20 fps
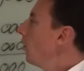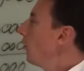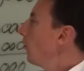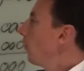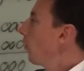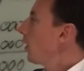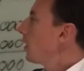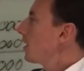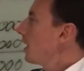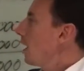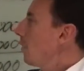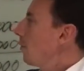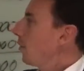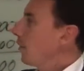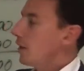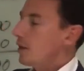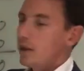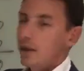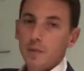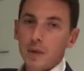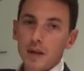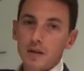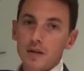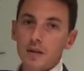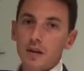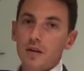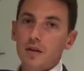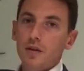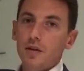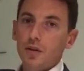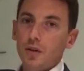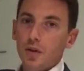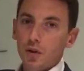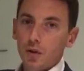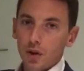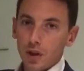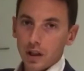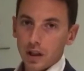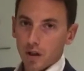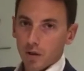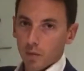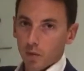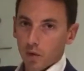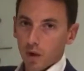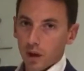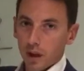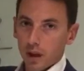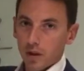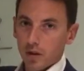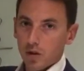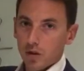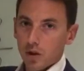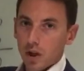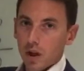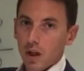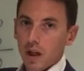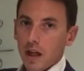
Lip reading: for example, this is based on a 30-year mortgage.